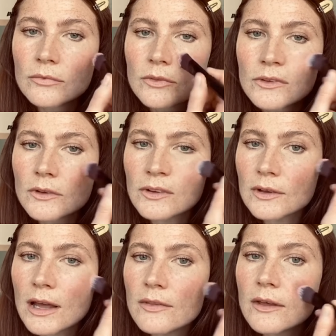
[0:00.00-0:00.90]
So it's
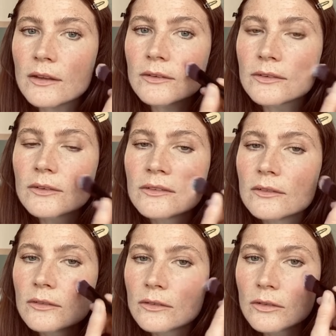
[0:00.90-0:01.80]
like this.
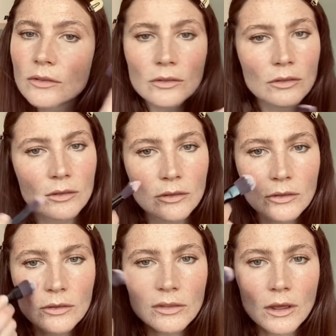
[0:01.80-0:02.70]

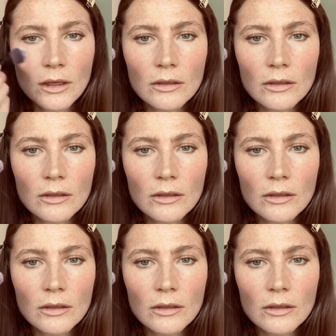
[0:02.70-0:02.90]
There.